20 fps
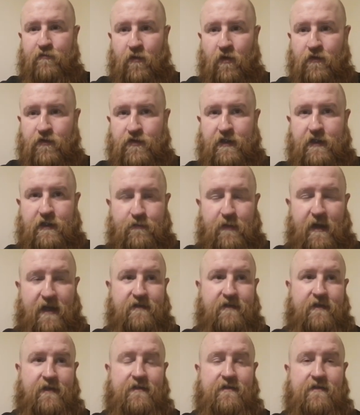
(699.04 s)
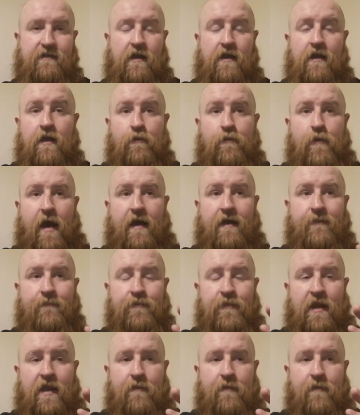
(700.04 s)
months, these bastards, right?